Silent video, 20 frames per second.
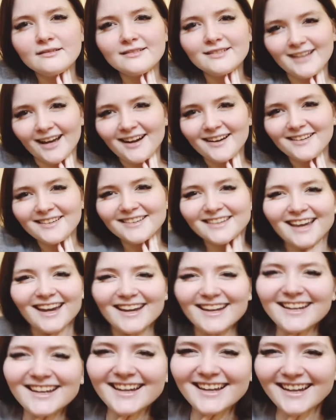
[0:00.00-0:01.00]
Yeah.
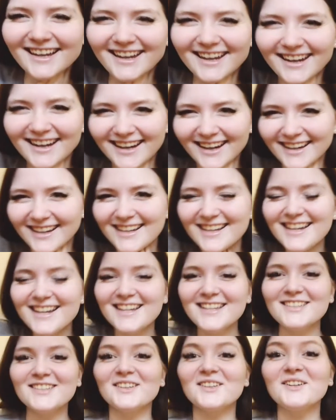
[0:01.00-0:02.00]
Okay.
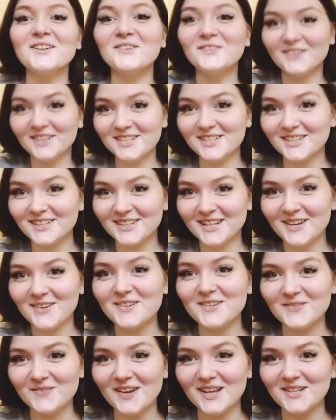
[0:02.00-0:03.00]
So the original date
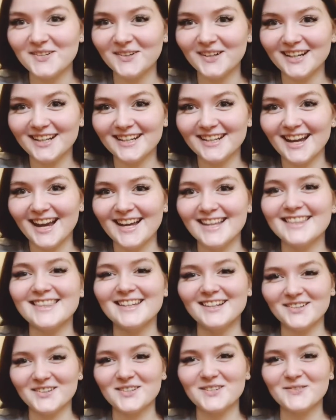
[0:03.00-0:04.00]
was May 29th
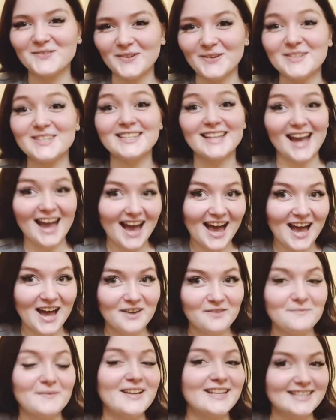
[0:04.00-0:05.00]
that I was supposed to
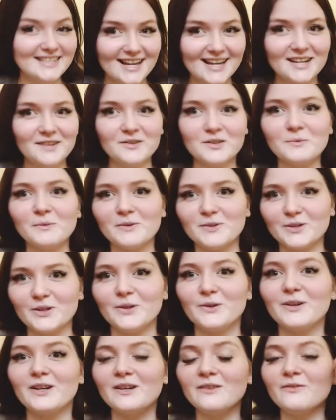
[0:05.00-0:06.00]
have my son. I was supposed to
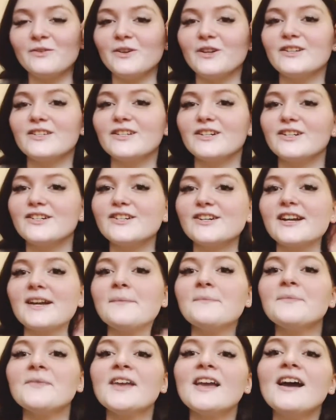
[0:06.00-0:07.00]
go in for surgery.
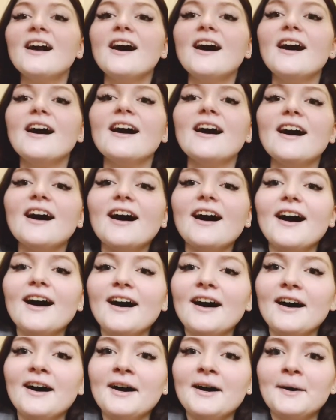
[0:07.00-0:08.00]

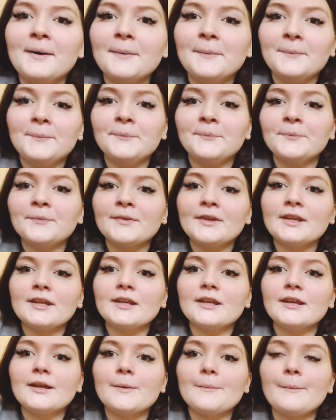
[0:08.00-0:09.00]

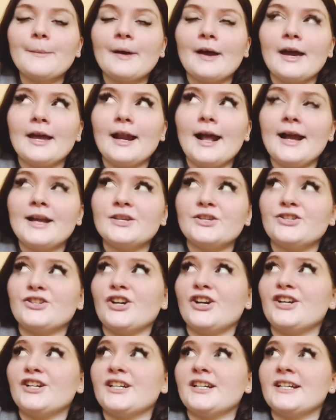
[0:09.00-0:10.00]
But I
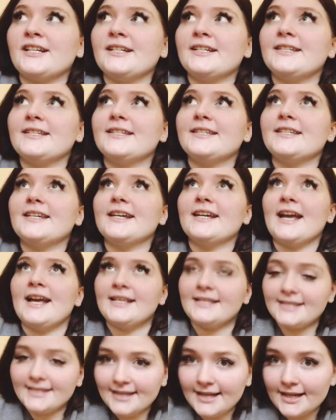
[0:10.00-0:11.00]
started to
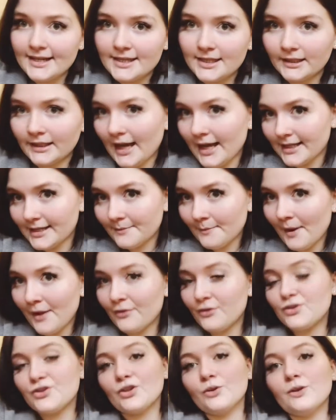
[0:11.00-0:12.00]
get sick the last
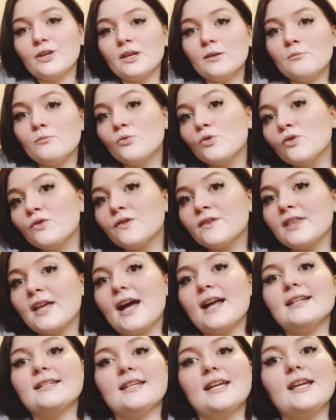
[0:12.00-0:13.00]
month, so he moved
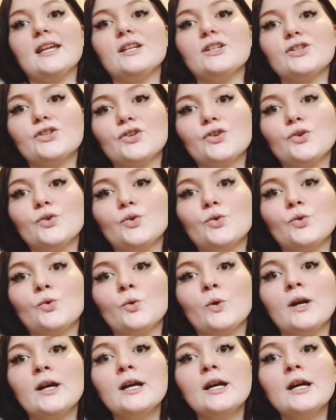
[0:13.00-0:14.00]
that date to